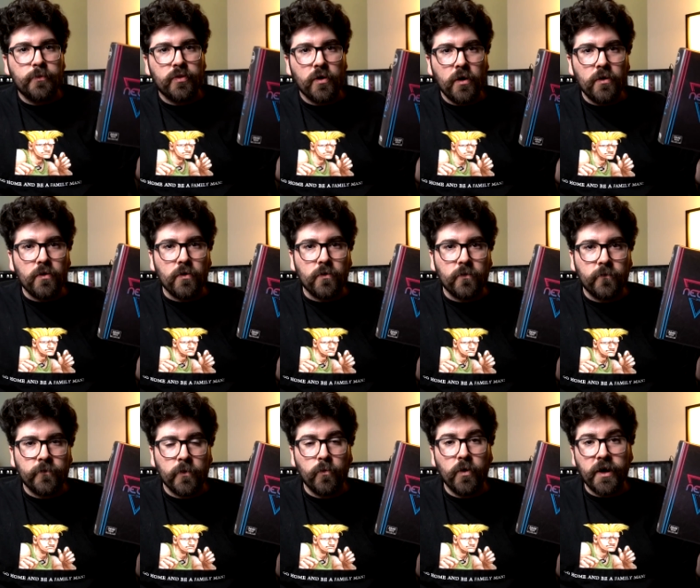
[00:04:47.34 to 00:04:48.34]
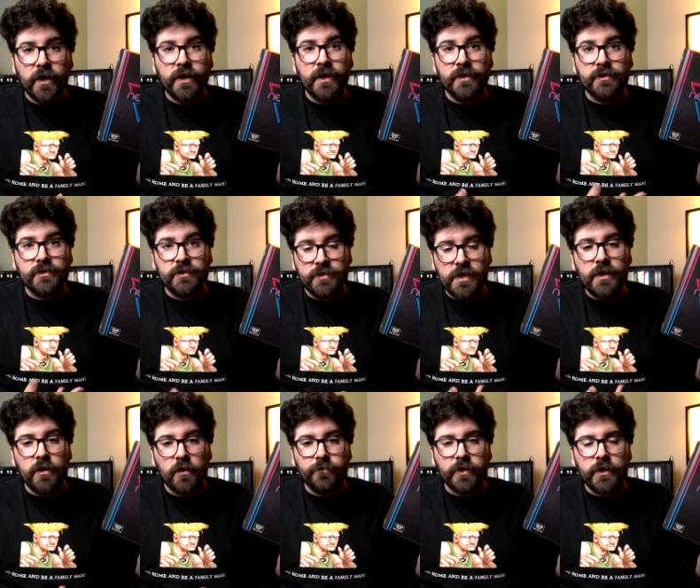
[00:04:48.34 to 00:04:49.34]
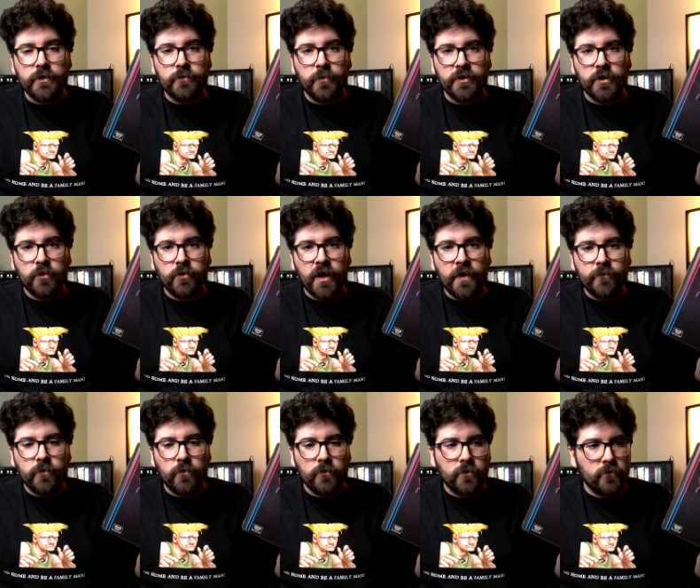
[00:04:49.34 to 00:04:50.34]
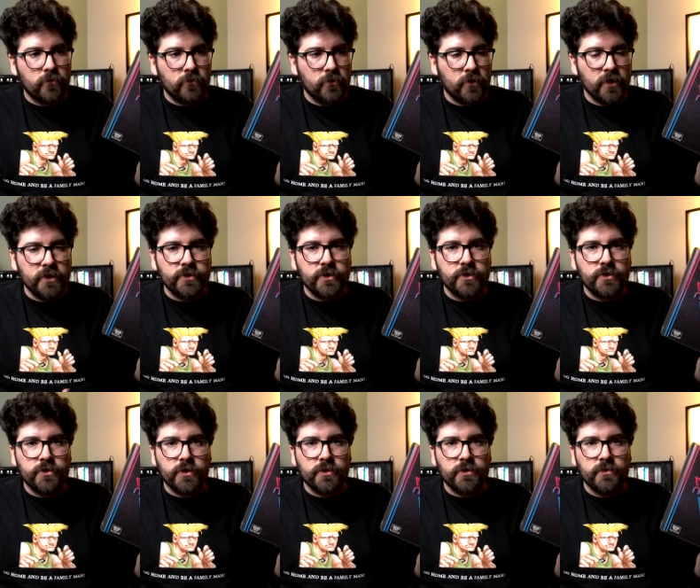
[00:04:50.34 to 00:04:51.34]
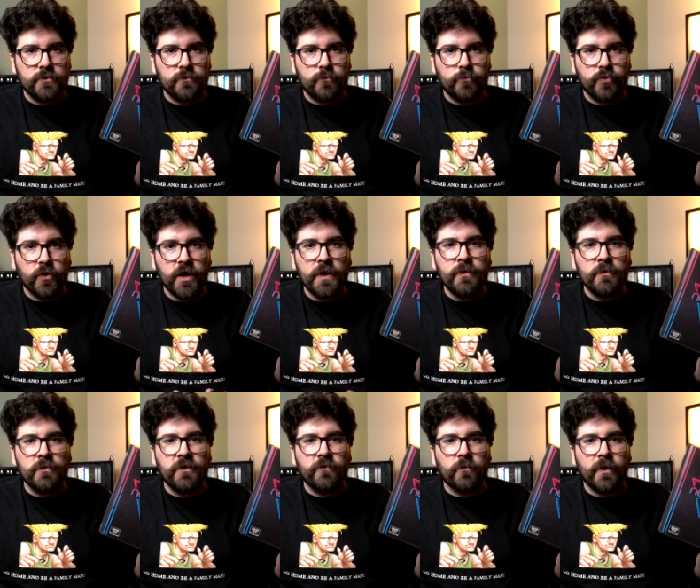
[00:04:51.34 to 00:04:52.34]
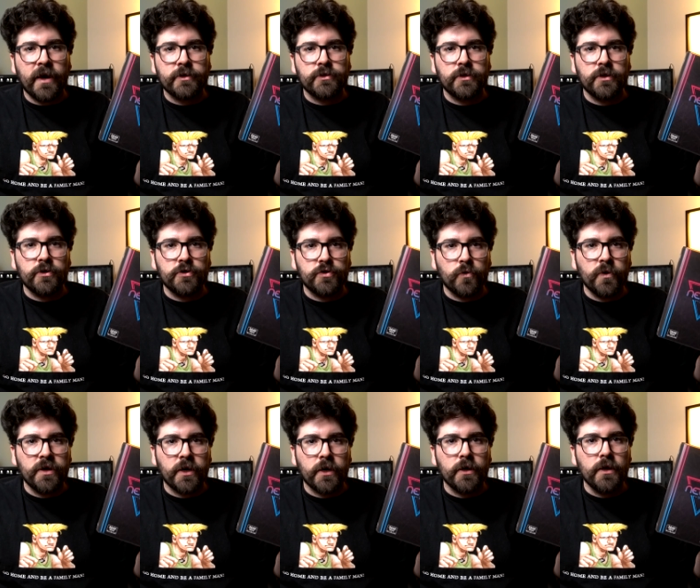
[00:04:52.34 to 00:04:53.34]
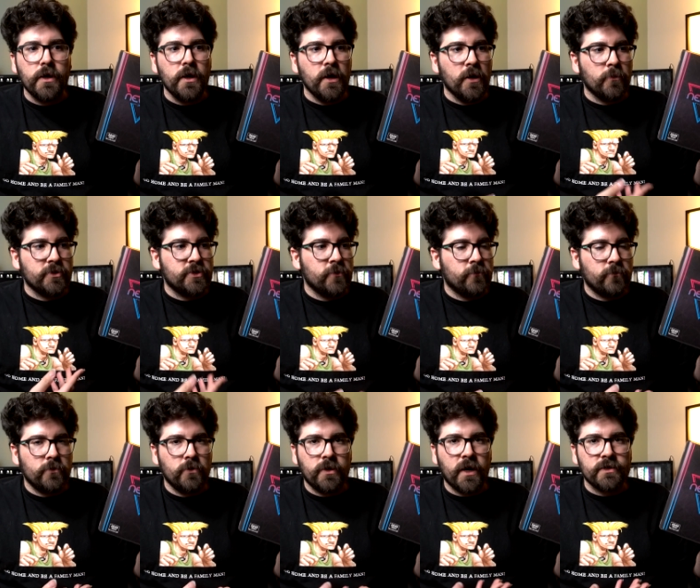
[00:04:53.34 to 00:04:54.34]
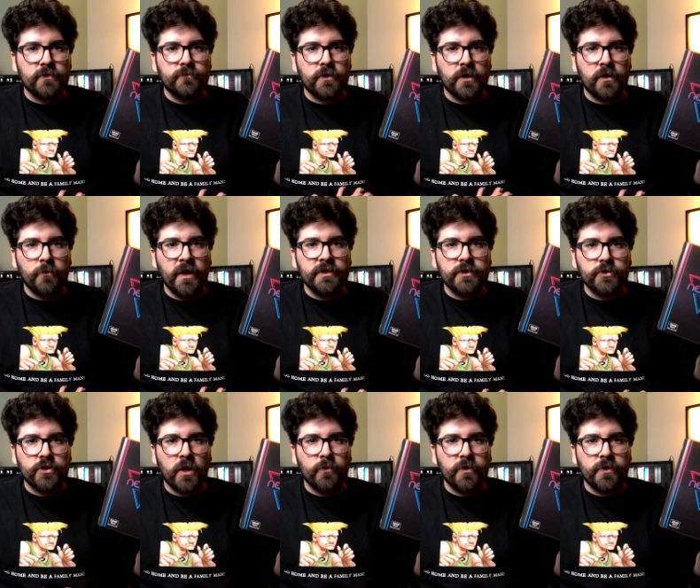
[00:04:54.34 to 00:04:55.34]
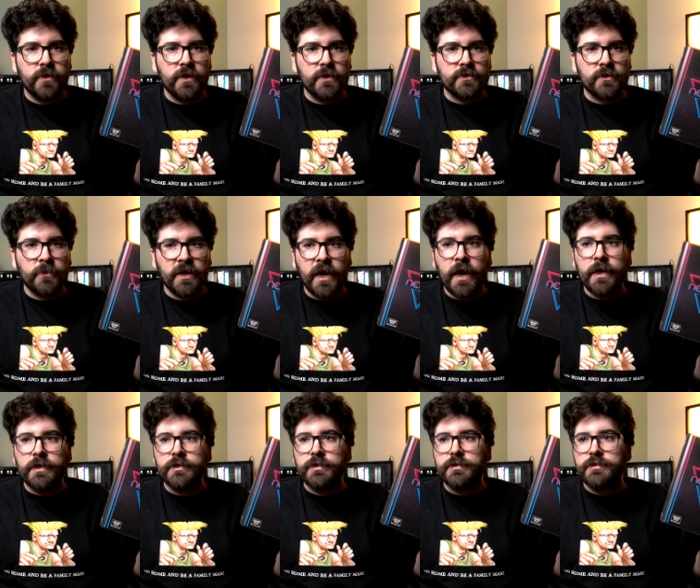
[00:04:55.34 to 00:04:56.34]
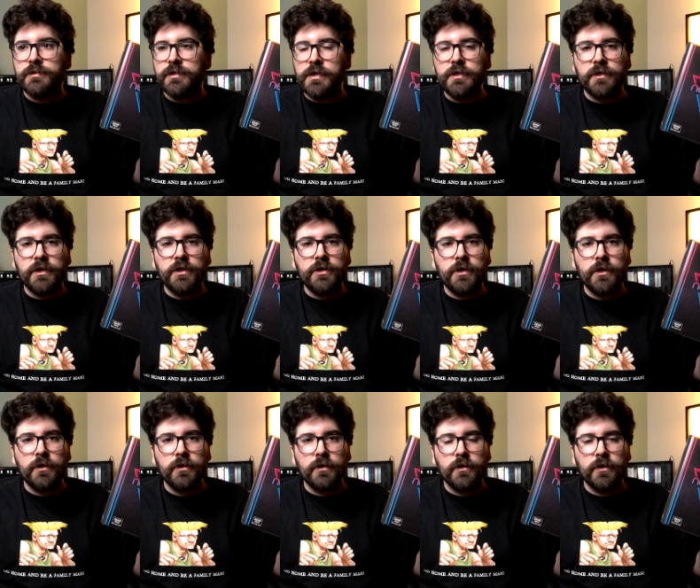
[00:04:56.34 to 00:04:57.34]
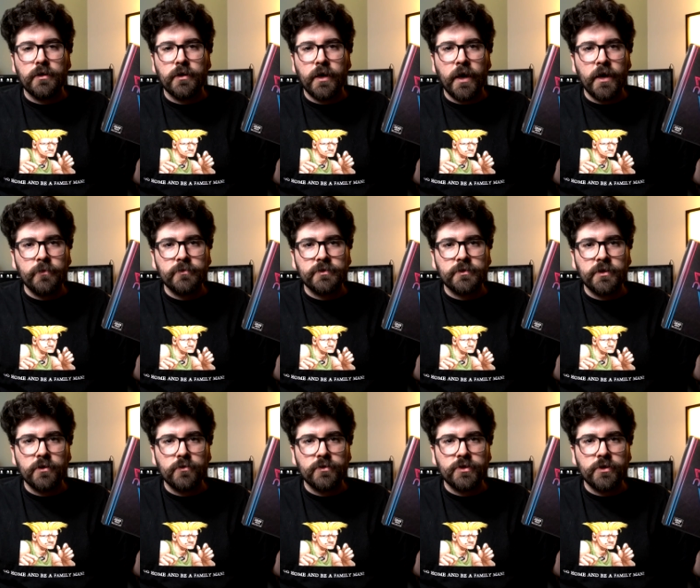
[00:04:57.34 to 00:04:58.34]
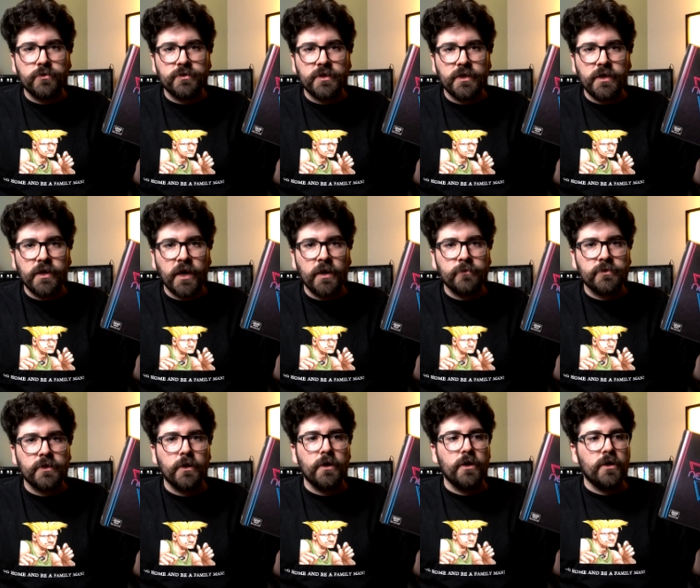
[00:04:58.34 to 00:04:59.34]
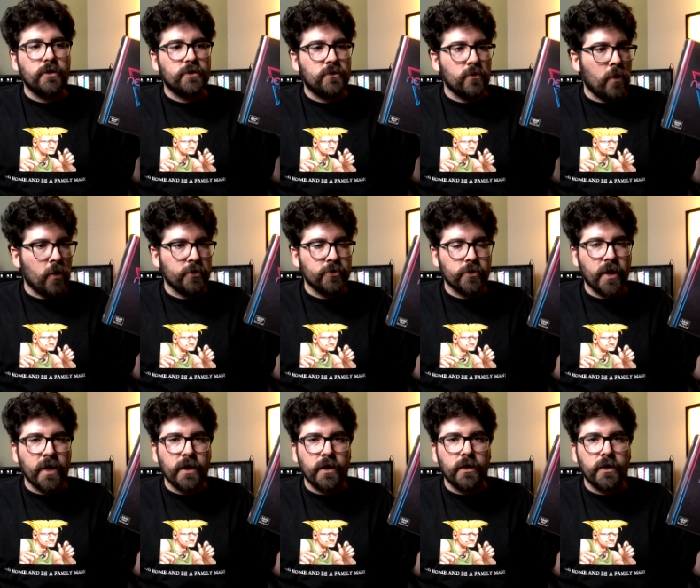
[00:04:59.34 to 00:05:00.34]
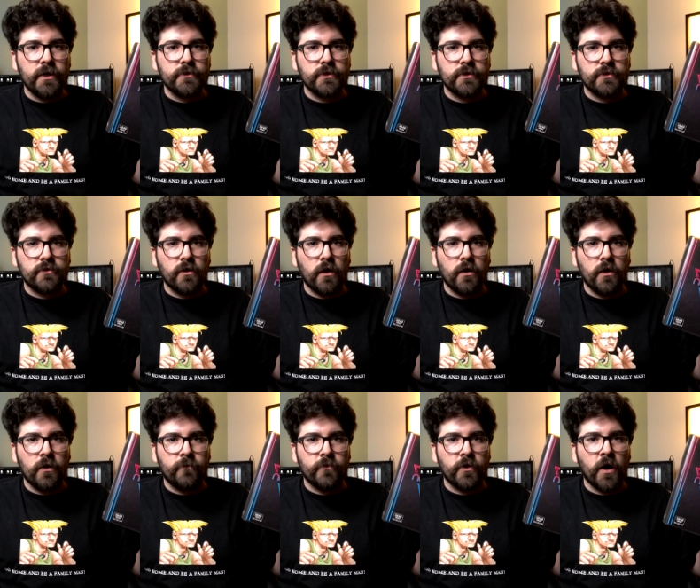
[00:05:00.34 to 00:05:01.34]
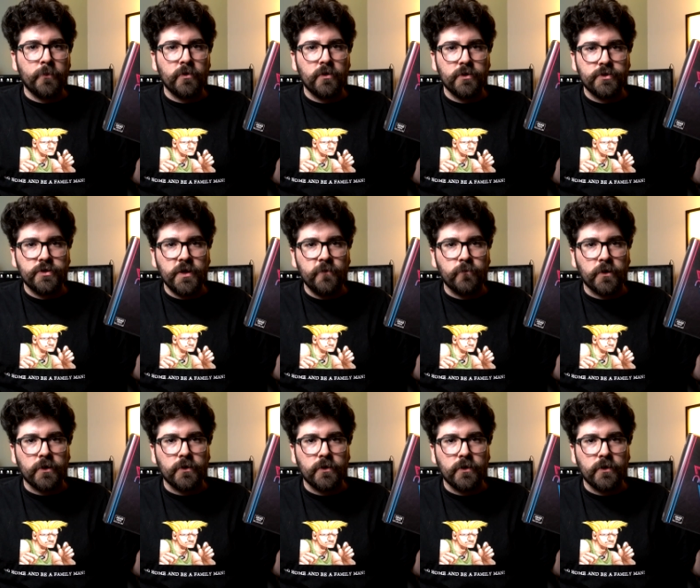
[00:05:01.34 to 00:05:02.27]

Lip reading: Pro from what I can see of it, but the graphical glitches just prohibit me from actually enjoying it. But you guys have done an amazing job with this. I mean, adding CD games, Neo Geo CD games, on your AES is a phenomenal achievement.